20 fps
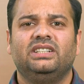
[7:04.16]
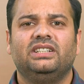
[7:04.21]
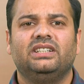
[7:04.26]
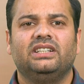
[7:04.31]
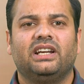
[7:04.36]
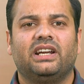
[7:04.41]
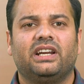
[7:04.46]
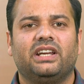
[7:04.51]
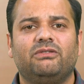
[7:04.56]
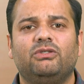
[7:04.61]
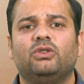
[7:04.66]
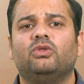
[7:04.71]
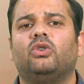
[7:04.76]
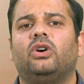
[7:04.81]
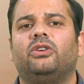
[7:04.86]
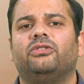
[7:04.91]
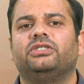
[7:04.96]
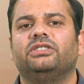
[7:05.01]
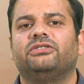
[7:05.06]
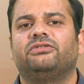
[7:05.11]
review of
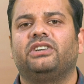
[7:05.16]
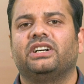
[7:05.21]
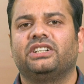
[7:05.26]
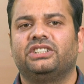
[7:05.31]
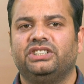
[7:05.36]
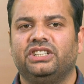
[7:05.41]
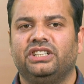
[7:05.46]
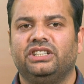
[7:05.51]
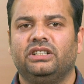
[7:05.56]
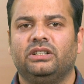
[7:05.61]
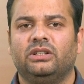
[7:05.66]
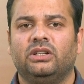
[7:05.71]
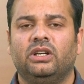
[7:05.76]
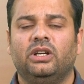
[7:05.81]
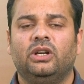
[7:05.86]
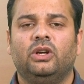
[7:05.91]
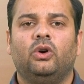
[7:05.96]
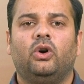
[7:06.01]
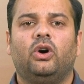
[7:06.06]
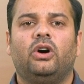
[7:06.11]
the functioning
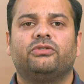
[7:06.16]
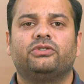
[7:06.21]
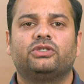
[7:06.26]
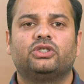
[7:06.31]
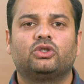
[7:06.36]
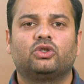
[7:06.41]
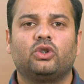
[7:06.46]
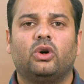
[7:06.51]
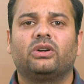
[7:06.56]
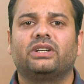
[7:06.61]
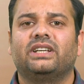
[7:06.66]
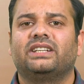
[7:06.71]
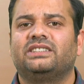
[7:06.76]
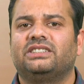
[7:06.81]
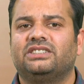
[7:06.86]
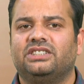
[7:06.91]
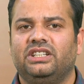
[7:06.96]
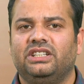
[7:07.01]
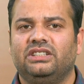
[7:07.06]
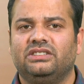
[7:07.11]
of stock
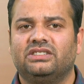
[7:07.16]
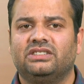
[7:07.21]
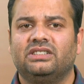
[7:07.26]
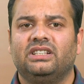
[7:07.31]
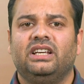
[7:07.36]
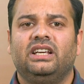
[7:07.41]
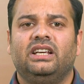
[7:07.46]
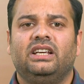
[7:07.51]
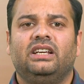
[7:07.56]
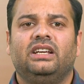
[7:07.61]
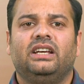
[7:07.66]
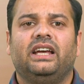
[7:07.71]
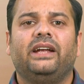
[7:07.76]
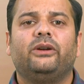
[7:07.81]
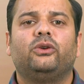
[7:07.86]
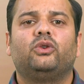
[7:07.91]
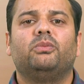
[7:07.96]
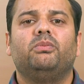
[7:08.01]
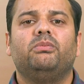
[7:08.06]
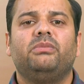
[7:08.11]
exchange and to
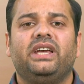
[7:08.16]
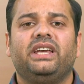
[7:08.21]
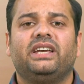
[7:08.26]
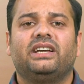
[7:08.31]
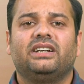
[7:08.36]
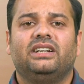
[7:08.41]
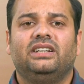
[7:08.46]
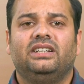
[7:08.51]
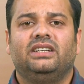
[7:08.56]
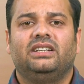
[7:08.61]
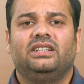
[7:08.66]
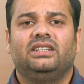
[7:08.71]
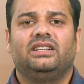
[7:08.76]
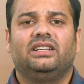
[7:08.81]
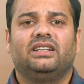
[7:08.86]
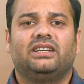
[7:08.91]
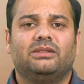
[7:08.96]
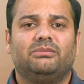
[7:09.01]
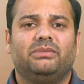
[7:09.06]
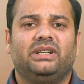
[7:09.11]
make
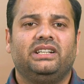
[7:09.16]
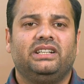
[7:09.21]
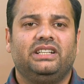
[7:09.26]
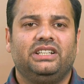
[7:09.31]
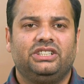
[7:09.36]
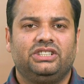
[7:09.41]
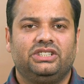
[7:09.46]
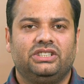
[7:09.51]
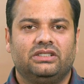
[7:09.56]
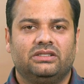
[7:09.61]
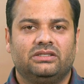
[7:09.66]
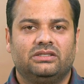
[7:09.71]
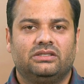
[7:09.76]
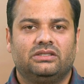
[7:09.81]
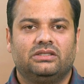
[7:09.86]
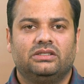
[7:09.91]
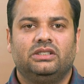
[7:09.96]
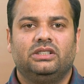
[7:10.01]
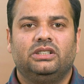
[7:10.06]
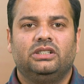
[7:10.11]
recommendations
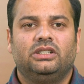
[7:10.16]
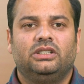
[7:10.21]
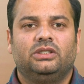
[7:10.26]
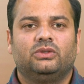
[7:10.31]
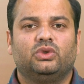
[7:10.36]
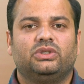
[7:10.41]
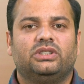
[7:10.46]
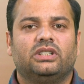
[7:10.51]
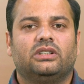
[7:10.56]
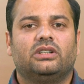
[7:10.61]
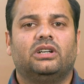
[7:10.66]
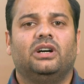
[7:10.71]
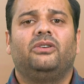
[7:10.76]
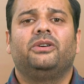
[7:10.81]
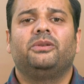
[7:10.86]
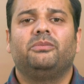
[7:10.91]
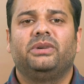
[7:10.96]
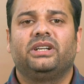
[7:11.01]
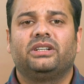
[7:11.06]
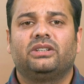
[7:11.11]
to the
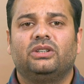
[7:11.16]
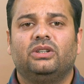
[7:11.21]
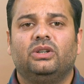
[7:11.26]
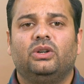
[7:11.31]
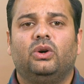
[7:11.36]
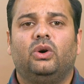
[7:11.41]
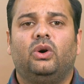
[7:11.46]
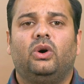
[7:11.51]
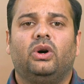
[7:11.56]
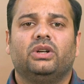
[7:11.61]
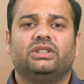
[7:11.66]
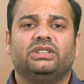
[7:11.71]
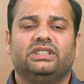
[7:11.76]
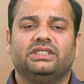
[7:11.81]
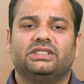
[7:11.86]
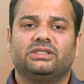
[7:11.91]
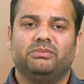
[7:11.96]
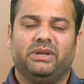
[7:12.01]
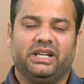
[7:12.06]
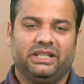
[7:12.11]
government on this
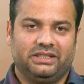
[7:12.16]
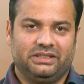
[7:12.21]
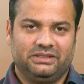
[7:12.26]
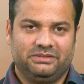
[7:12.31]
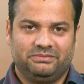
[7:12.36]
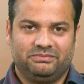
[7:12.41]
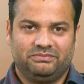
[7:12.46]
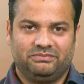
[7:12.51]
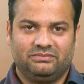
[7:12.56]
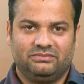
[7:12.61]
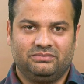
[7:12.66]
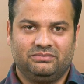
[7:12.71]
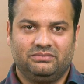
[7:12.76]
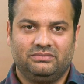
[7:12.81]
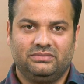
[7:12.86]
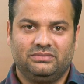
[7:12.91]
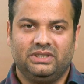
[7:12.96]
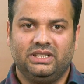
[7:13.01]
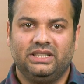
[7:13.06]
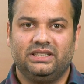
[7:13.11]
matter.
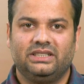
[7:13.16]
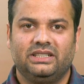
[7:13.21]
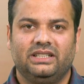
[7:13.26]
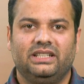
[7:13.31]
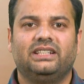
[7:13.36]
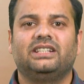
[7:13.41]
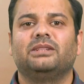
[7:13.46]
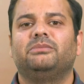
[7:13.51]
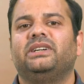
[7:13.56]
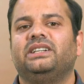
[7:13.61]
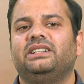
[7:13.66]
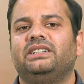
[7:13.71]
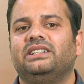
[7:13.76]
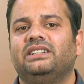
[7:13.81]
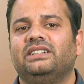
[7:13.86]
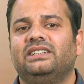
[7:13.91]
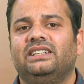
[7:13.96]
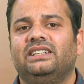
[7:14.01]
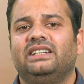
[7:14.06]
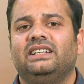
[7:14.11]
It recommended
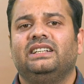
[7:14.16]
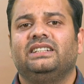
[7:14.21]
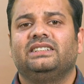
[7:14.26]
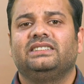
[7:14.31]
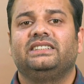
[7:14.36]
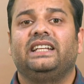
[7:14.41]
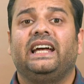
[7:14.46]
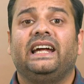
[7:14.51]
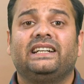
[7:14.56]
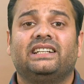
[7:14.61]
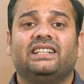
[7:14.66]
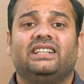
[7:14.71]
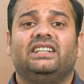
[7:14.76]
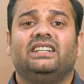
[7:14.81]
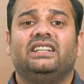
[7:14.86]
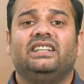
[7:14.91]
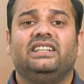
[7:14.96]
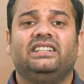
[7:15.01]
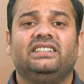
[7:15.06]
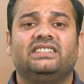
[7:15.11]
that
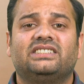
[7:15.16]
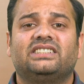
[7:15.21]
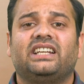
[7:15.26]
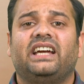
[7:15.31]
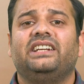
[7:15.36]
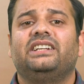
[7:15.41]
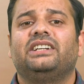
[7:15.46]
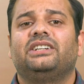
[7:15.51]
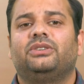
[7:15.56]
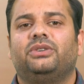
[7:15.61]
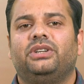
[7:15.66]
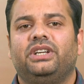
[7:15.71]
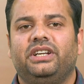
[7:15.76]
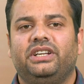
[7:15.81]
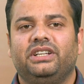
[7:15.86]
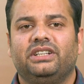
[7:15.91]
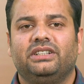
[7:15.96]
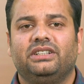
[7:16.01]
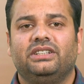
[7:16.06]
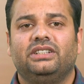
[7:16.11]
insider trading
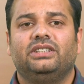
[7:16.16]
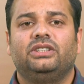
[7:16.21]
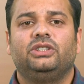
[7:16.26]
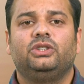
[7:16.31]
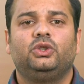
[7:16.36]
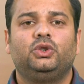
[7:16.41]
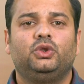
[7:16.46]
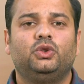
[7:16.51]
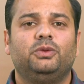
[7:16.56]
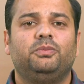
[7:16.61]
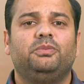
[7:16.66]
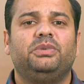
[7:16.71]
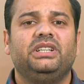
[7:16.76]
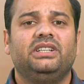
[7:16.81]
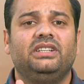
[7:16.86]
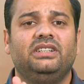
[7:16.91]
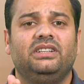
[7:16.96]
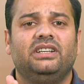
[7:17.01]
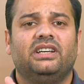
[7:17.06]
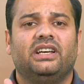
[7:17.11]
should be
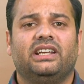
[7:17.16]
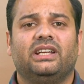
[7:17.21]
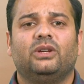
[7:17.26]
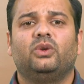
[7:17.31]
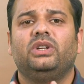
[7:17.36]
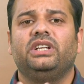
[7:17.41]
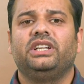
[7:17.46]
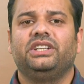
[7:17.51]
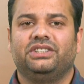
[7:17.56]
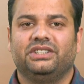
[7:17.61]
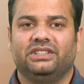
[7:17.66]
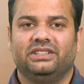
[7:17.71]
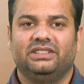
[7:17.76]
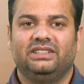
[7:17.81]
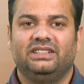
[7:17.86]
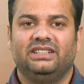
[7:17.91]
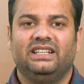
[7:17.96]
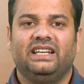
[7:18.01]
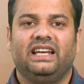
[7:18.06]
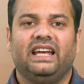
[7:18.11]
regulated
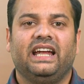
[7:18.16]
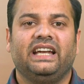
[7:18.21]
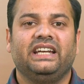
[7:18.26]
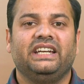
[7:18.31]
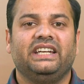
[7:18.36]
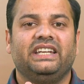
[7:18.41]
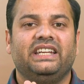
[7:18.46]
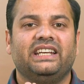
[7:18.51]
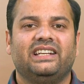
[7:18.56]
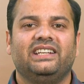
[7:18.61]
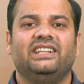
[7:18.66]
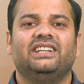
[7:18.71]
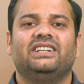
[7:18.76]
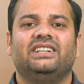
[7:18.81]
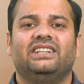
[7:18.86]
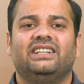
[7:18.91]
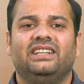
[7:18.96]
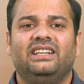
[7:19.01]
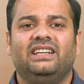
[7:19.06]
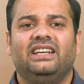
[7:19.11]
and declared
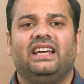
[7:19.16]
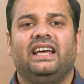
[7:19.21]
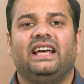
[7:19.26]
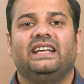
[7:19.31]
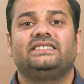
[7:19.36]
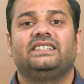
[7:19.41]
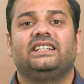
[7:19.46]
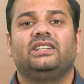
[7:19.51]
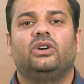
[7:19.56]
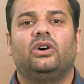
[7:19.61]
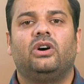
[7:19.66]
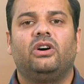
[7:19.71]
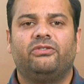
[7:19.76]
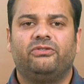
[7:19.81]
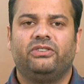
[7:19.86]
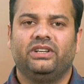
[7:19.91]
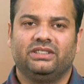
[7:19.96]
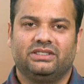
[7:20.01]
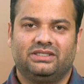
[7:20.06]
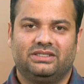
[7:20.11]
as an
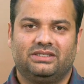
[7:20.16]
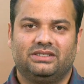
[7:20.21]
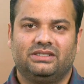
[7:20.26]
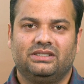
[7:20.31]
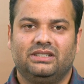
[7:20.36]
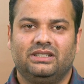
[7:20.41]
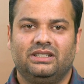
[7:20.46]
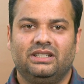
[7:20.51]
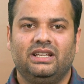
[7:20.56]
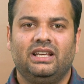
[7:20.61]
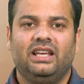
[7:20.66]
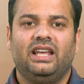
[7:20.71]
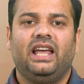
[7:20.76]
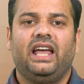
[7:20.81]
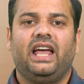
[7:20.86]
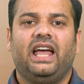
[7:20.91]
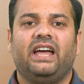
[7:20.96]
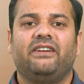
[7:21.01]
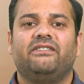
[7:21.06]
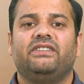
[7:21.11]
offence
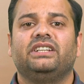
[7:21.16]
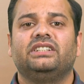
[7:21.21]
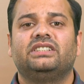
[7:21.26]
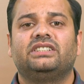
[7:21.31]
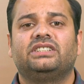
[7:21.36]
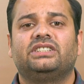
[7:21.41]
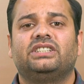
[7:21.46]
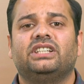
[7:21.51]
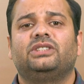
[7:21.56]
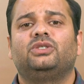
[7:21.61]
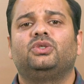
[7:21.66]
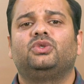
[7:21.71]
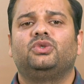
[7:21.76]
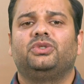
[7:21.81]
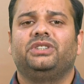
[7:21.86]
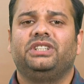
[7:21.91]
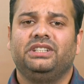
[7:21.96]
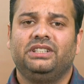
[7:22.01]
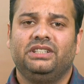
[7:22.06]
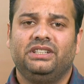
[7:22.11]
having
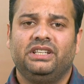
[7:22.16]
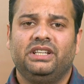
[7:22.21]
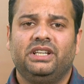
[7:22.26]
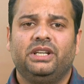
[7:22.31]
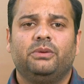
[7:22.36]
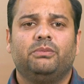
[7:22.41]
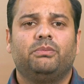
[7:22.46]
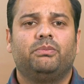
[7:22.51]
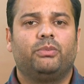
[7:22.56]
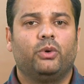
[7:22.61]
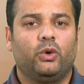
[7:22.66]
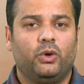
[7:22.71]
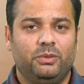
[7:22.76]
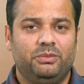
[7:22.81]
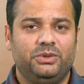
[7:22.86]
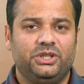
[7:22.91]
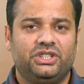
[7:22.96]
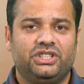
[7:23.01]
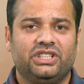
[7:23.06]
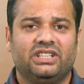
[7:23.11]
statutory
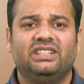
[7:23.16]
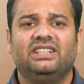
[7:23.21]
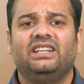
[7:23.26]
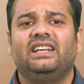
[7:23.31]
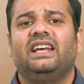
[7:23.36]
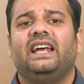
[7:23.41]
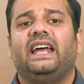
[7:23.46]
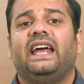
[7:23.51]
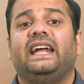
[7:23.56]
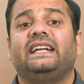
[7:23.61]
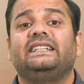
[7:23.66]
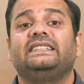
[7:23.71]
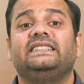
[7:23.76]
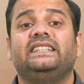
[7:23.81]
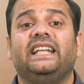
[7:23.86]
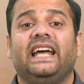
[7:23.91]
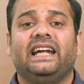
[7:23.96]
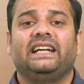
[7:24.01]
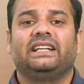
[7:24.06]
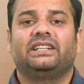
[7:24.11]
prohibition, and
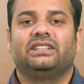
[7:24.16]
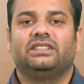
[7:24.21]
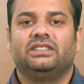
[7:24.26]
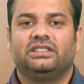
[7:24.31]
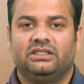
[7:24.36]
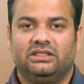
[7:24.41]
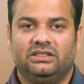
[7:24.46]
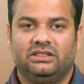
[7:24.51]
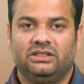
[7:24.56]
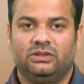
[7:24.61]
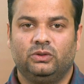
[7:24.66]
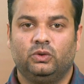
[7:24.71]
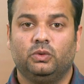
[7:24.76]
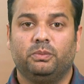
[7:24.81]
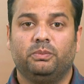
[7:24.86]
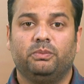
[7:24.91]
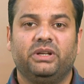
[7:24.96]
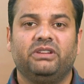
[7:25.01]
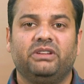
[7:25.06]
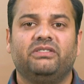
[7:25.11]
that to
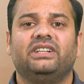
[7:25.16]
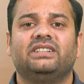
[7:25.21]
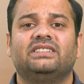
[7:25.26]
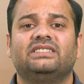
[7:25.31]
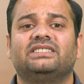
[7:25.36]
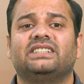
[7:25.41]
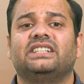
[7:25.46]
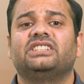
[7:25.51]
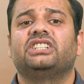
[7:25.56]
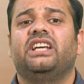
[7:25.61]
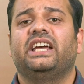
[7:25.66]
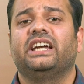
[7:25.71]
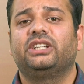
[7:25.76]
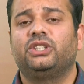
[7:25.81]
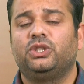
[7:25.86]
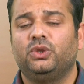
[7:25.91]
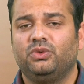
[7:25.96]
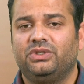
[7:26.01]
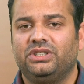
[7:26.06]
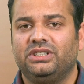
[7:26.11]
prevent such
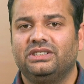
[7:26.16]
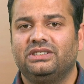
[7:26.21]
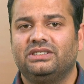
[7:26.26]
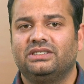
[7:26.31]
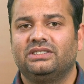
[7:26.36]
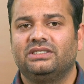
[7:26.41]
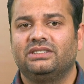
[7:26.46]
activities,